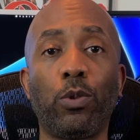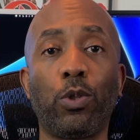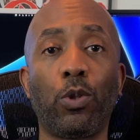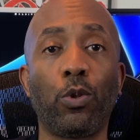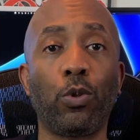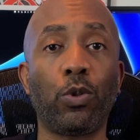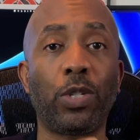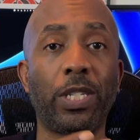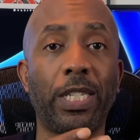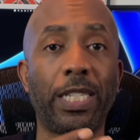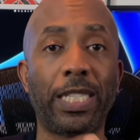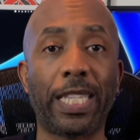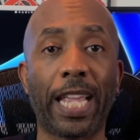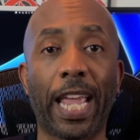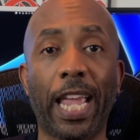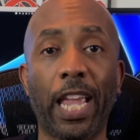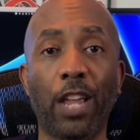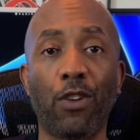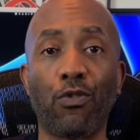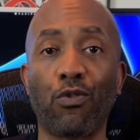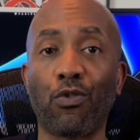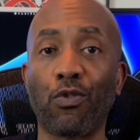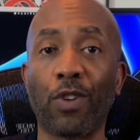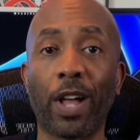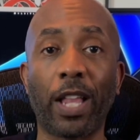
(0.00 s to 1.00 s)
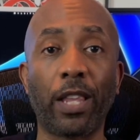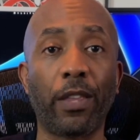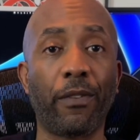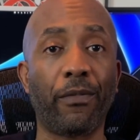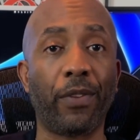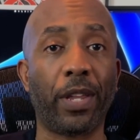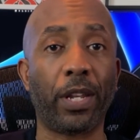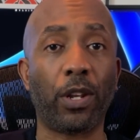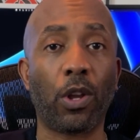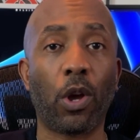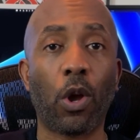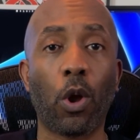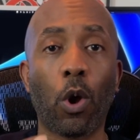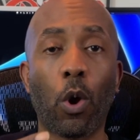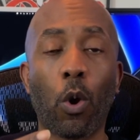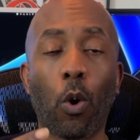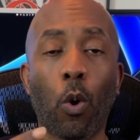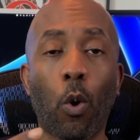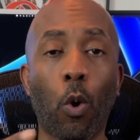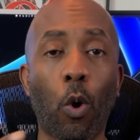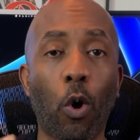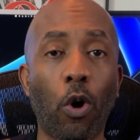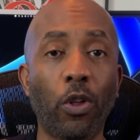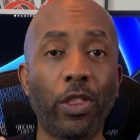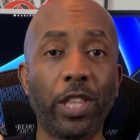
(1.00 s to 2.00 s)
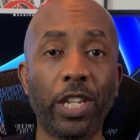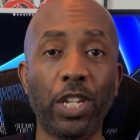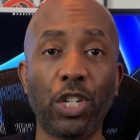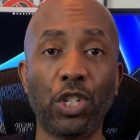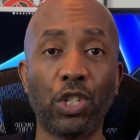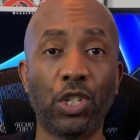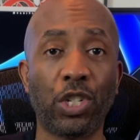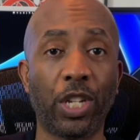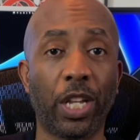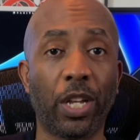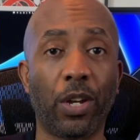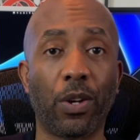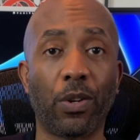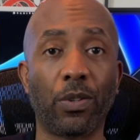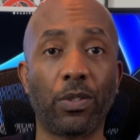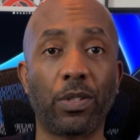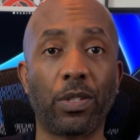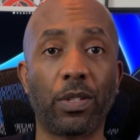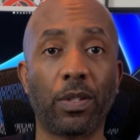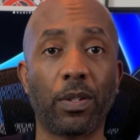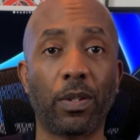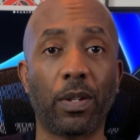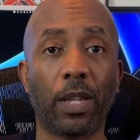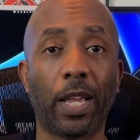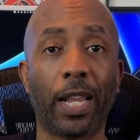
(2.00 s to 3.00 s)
to stay relevant all these years.